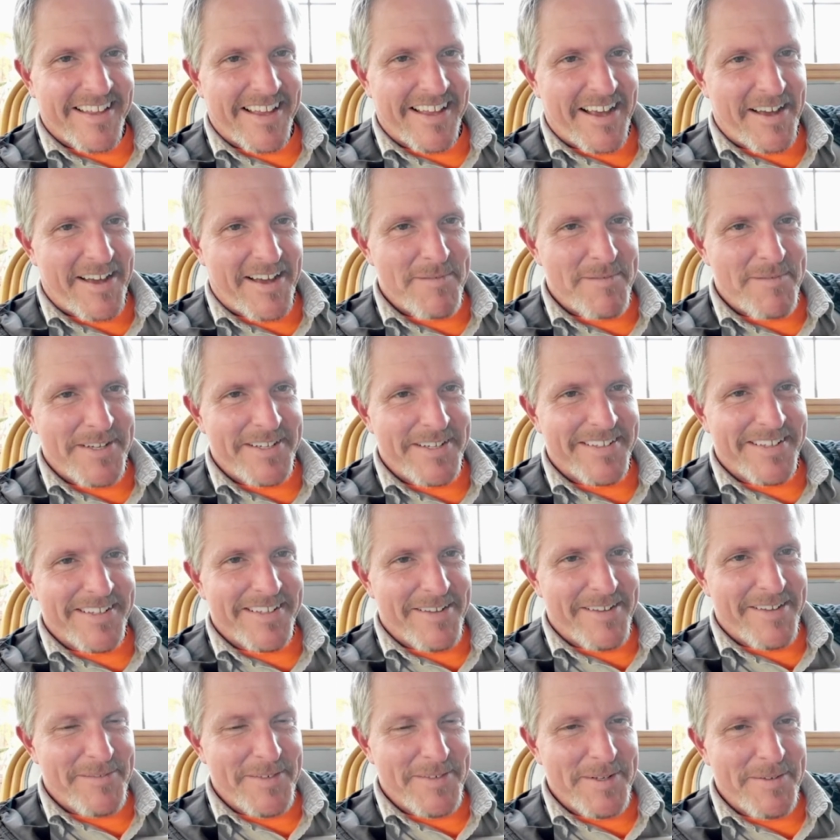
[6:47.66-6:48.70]
I'm
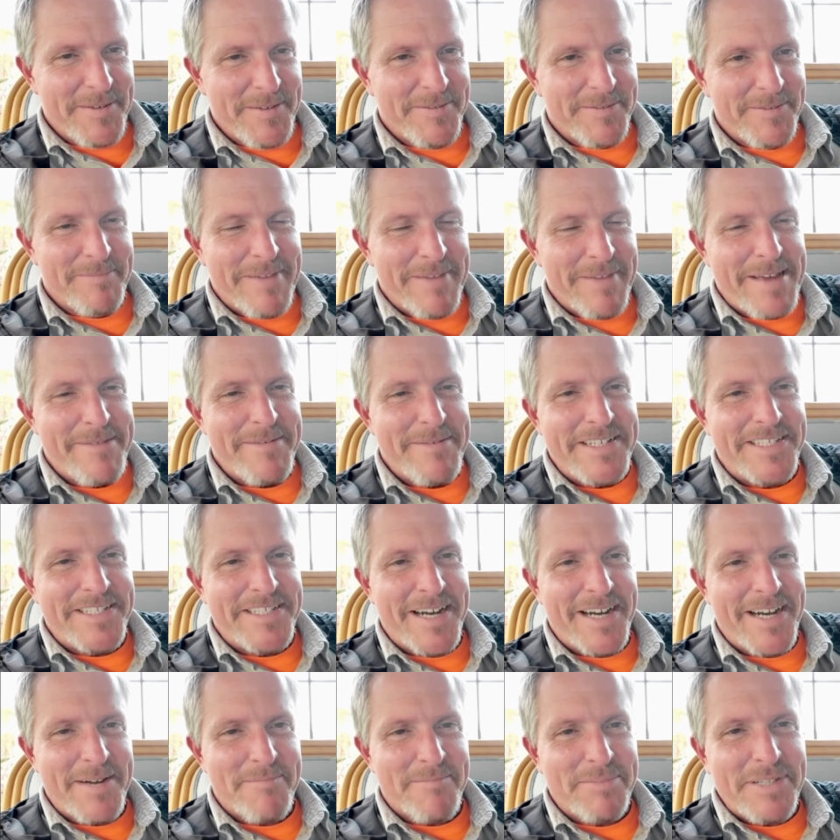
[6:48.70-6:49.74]
gonna maybe
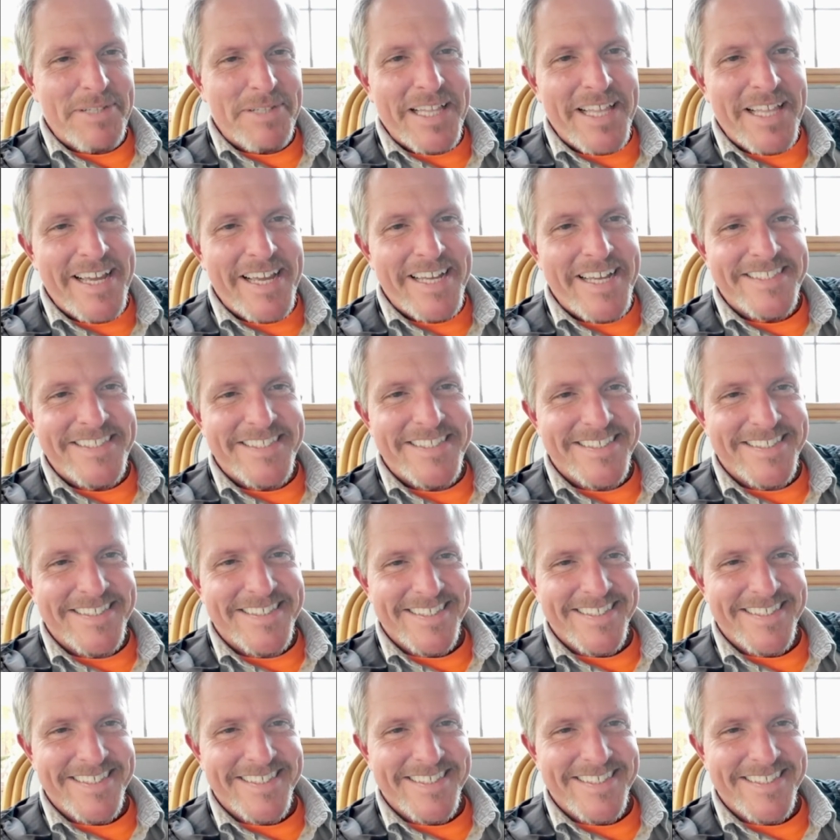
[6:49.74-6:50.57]
try to place.